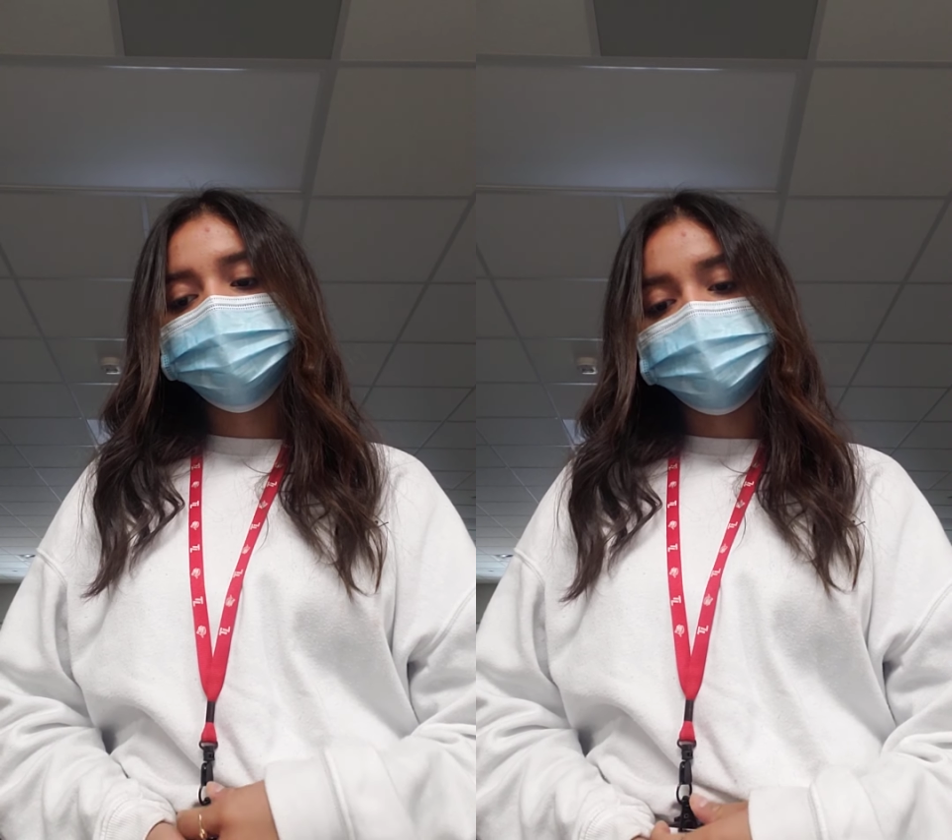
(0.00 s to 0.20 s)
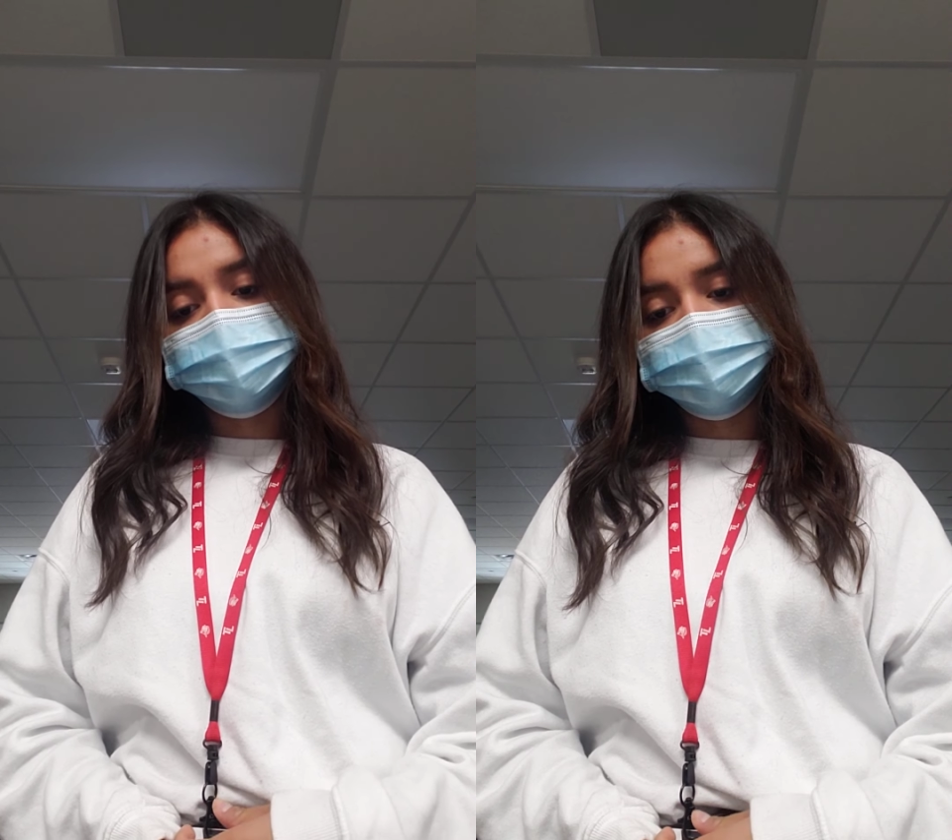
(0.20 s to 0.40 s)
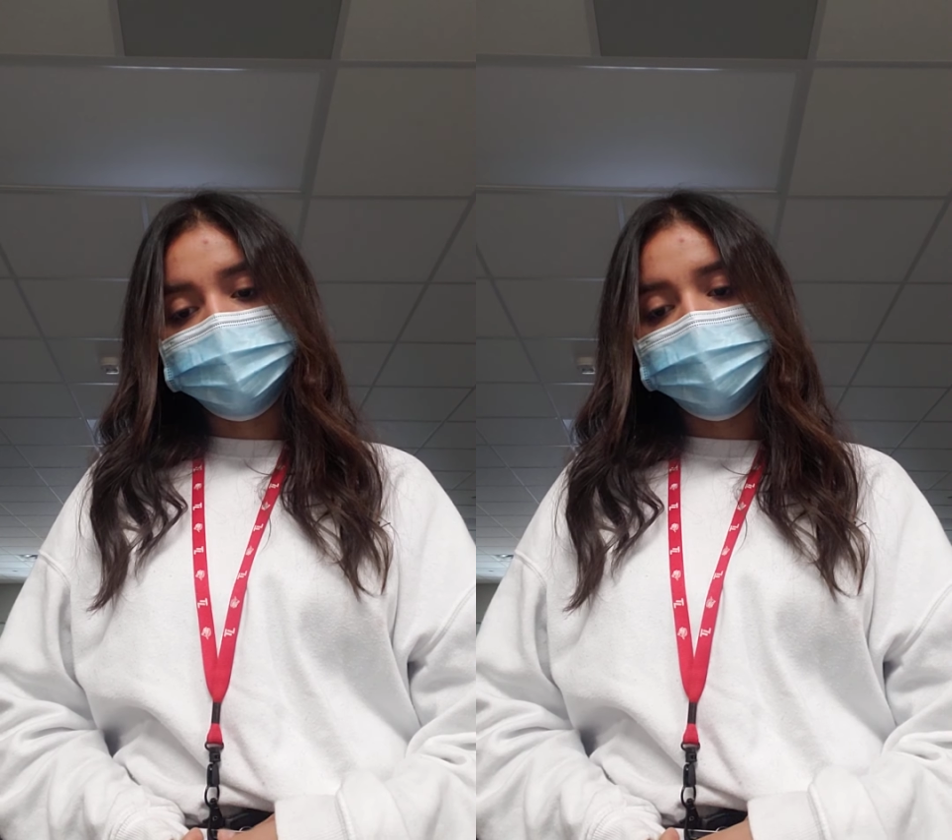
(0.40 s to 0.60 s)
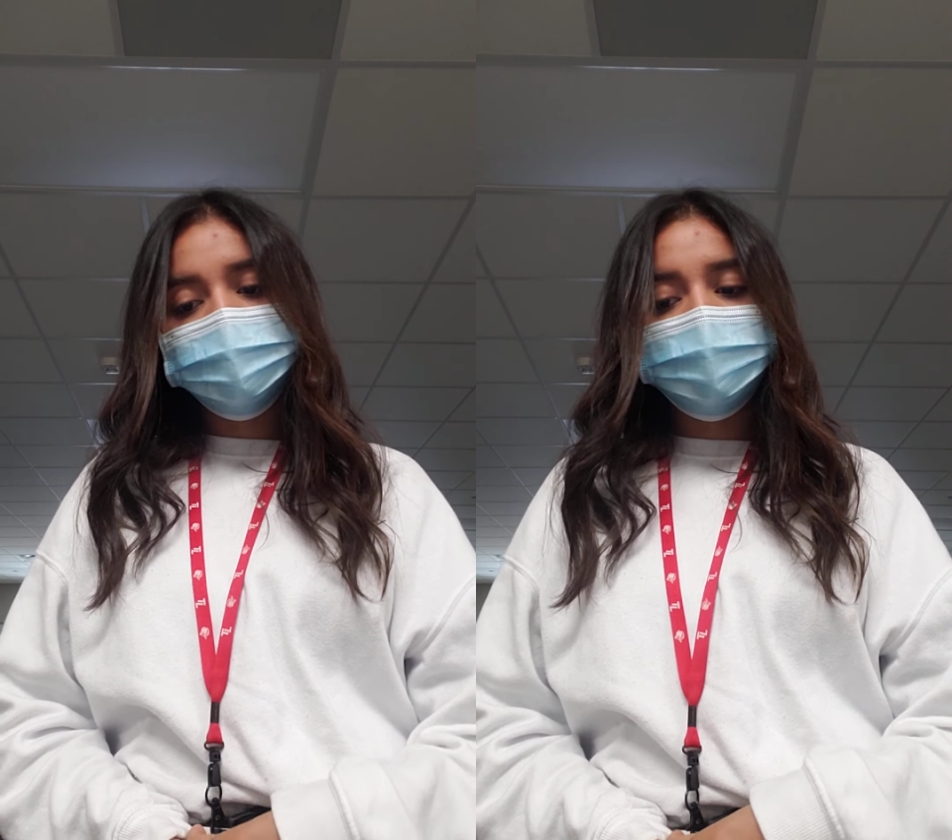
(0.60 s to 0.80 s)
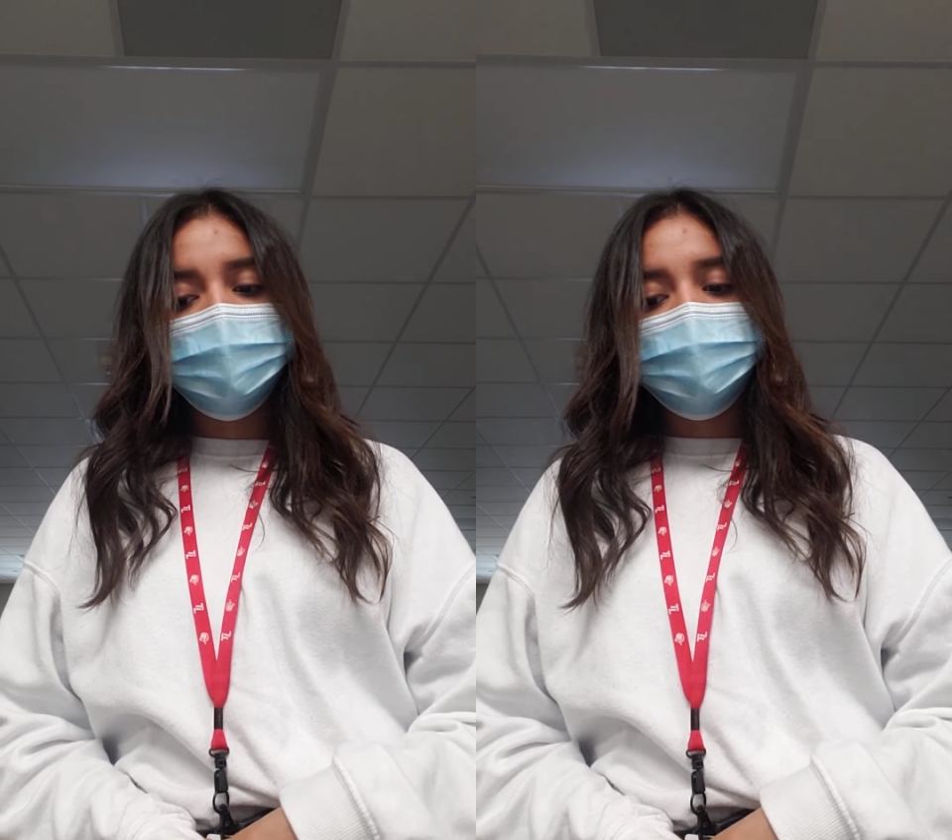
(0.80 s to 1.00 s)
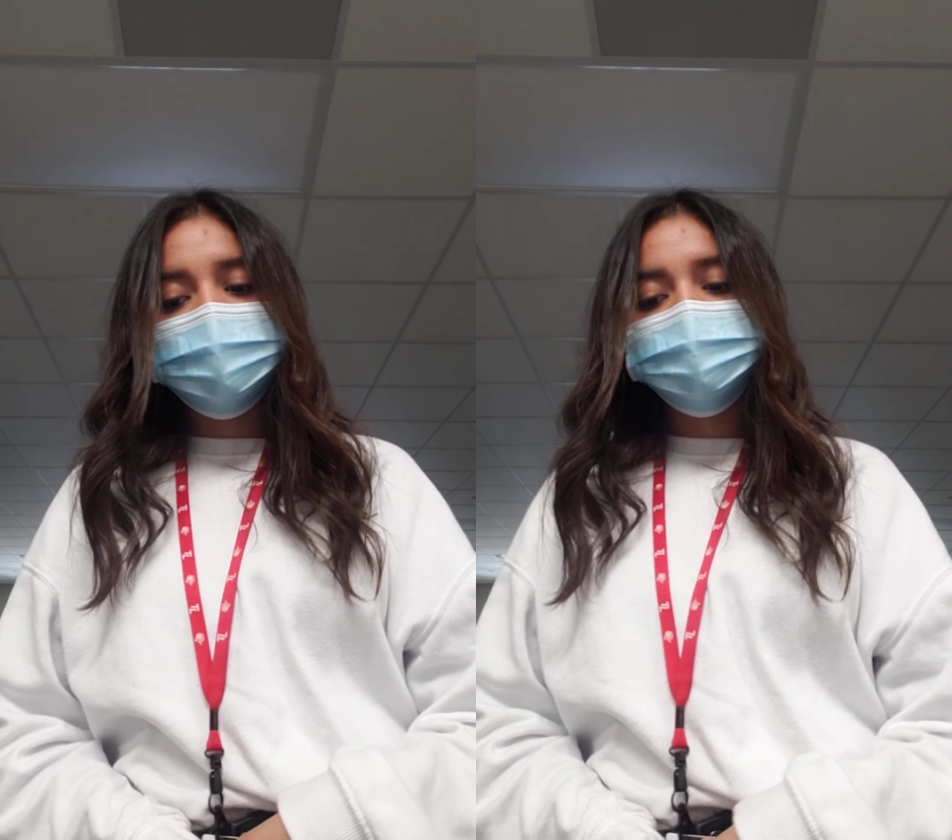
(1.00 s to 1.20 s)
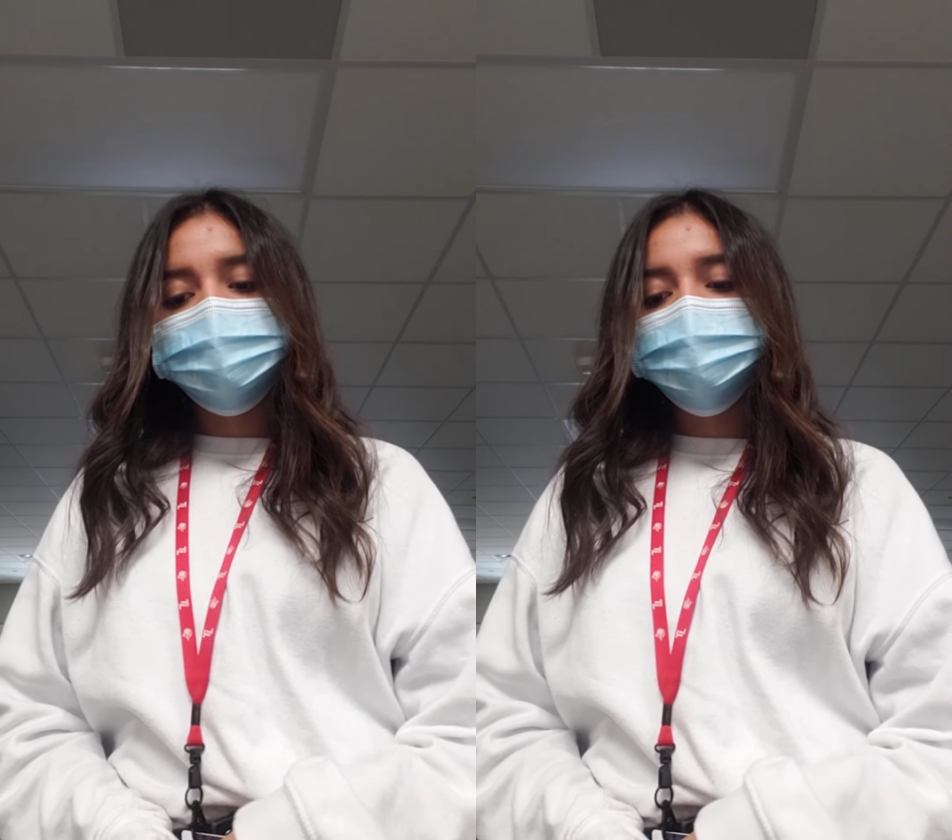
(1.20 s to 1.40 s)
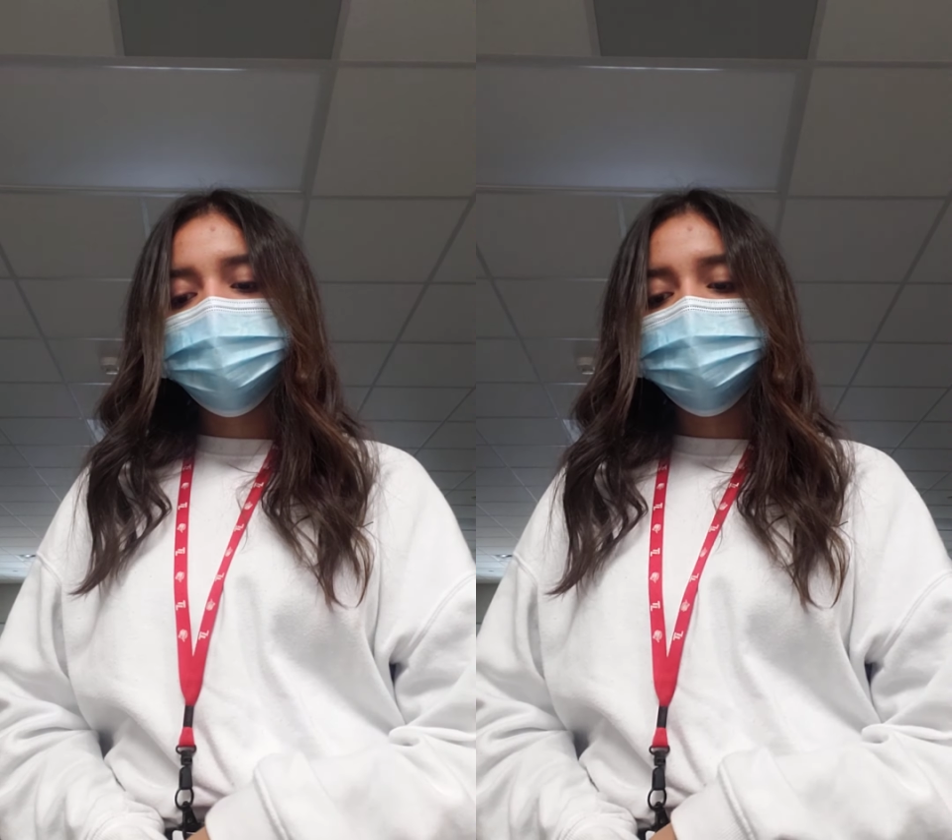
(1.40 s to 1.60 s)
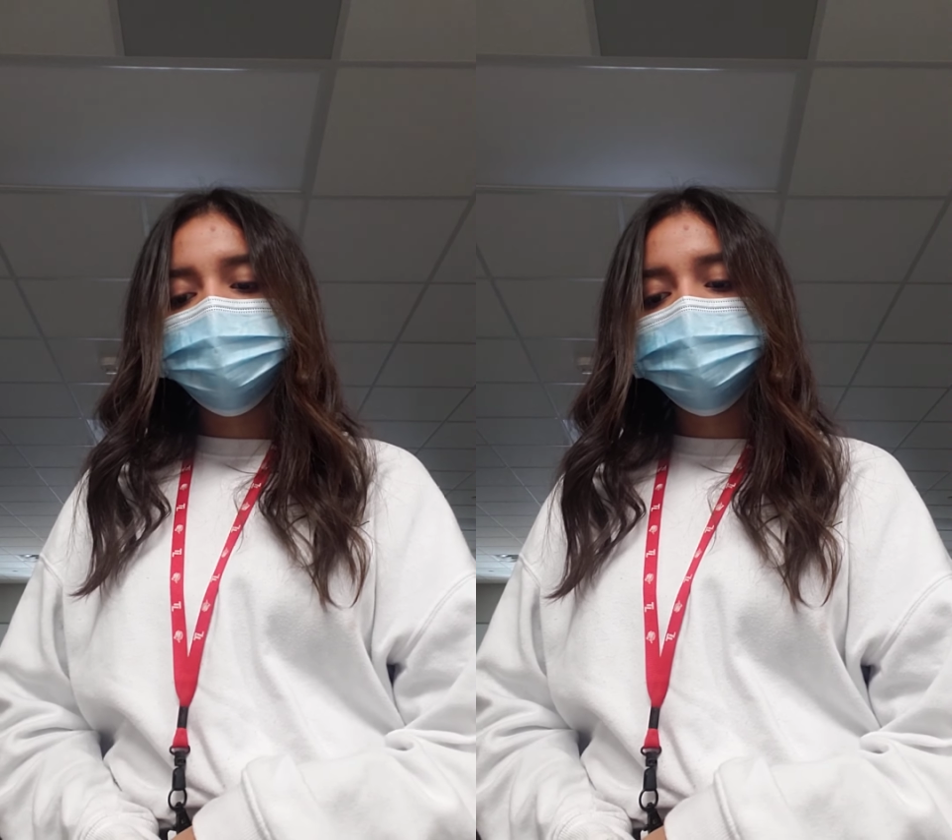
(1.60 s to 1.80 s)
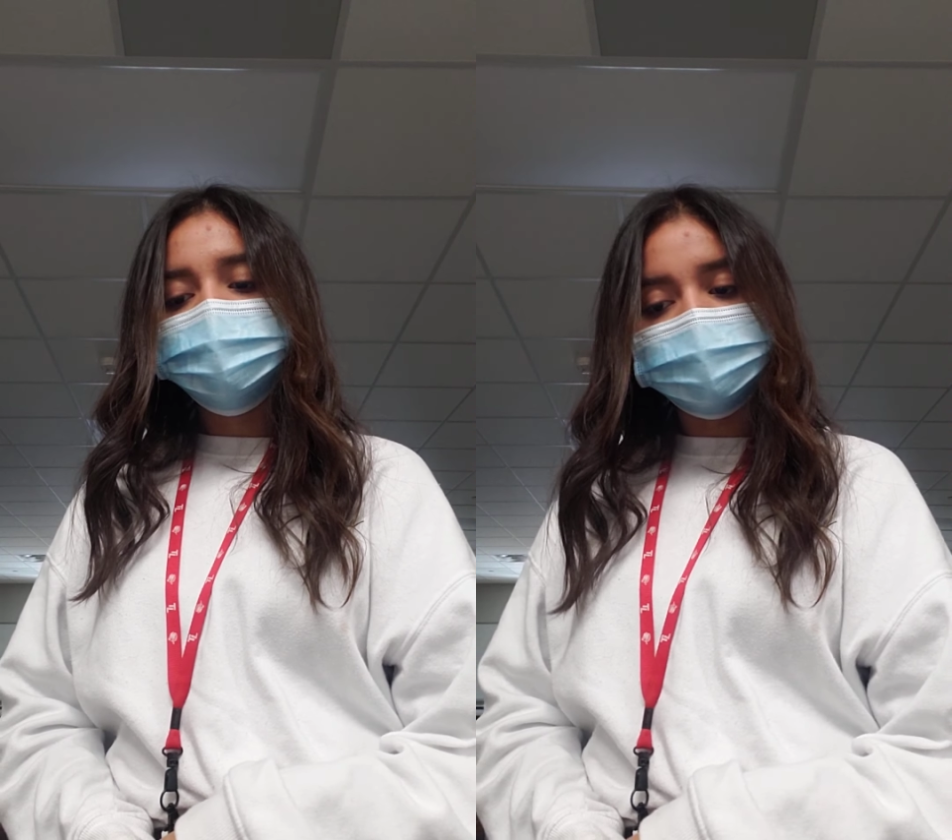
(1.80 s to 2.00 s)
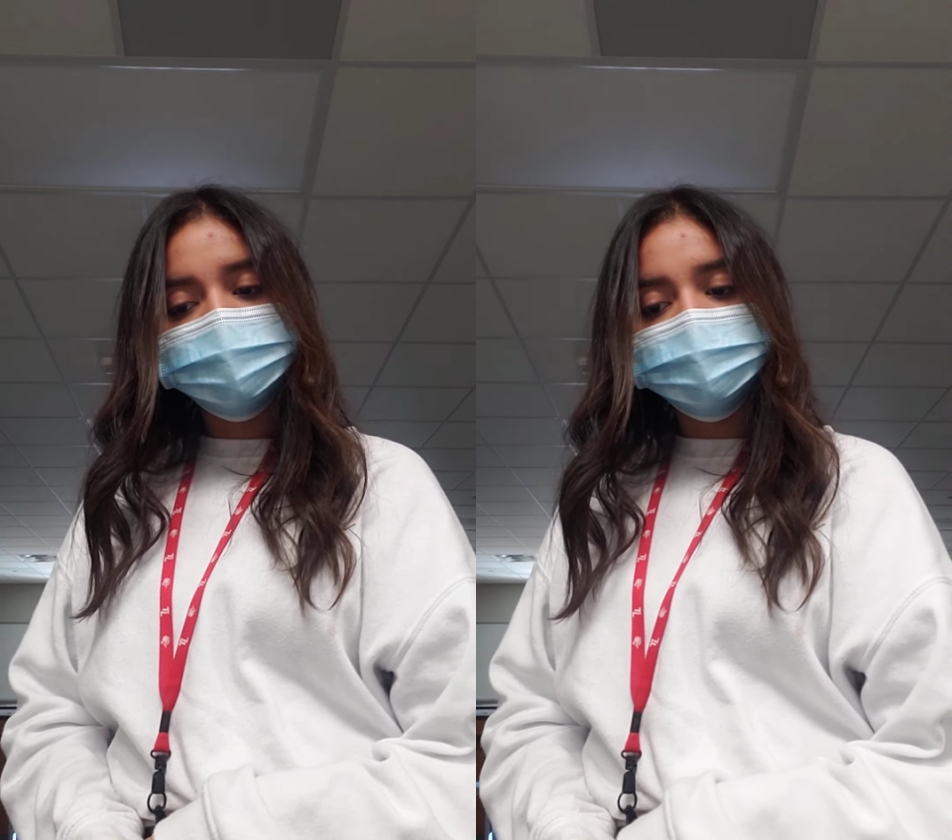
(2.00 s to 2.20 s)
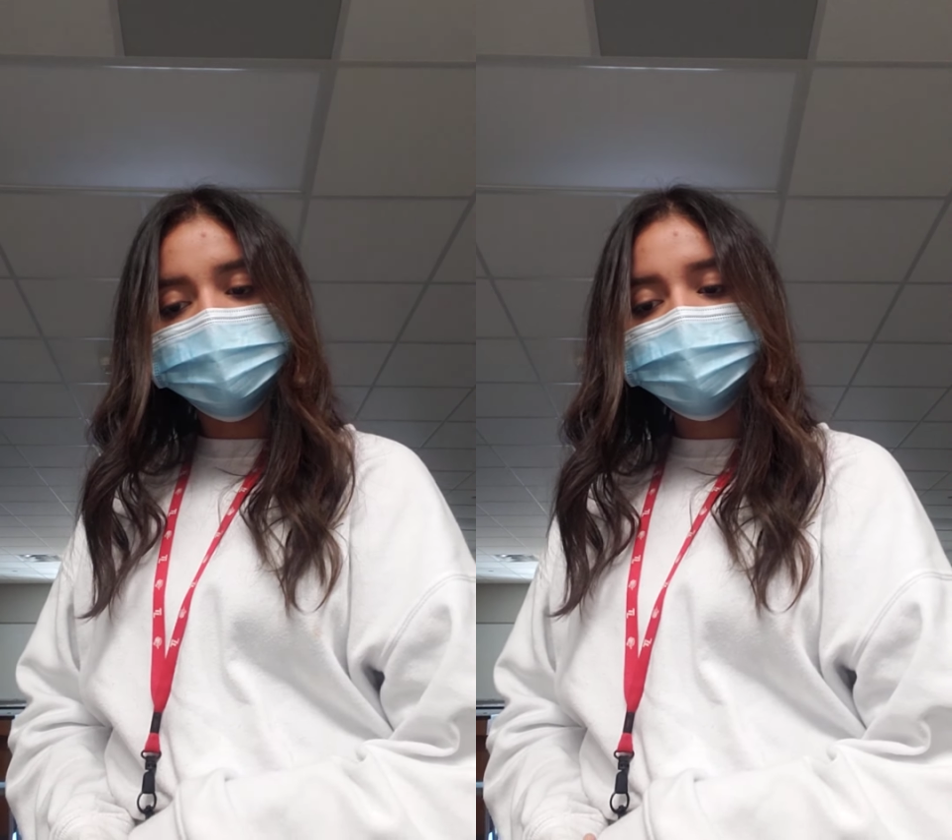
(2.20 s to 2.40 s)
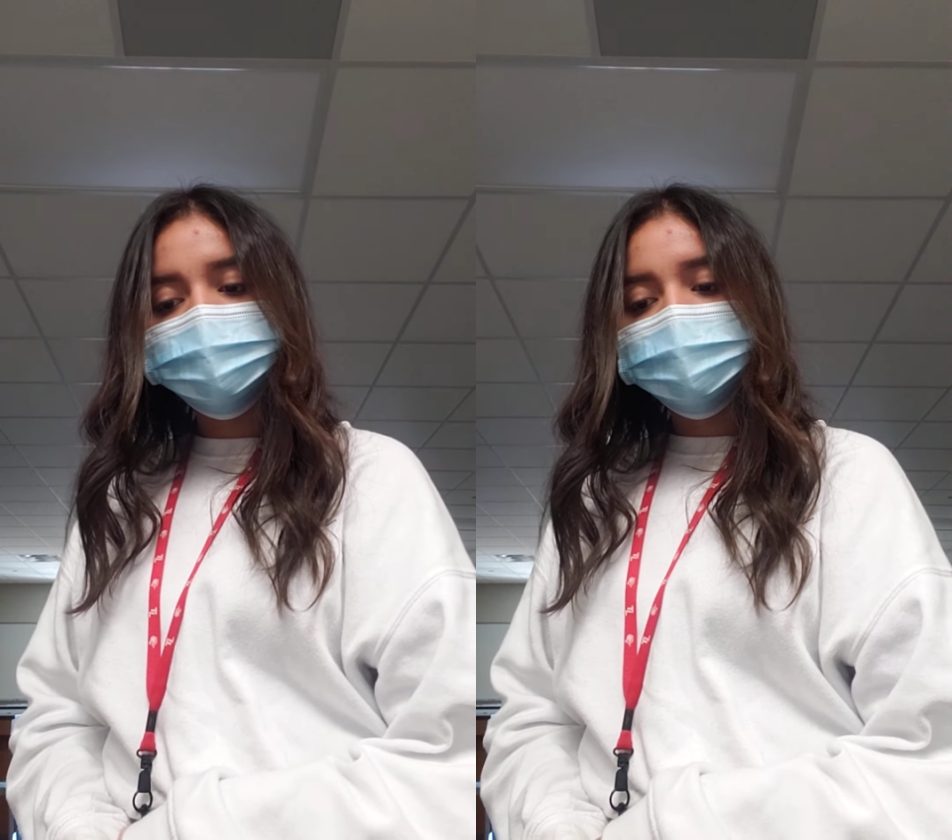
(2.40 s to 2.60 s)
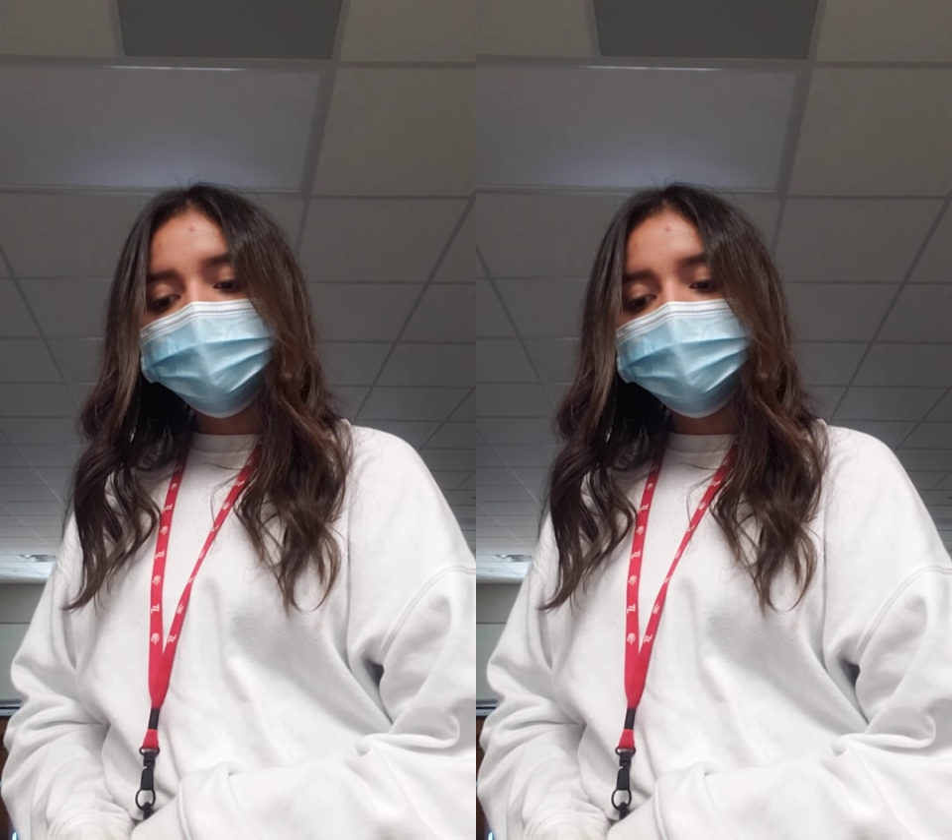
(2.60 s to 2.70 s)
genome accumulates mutations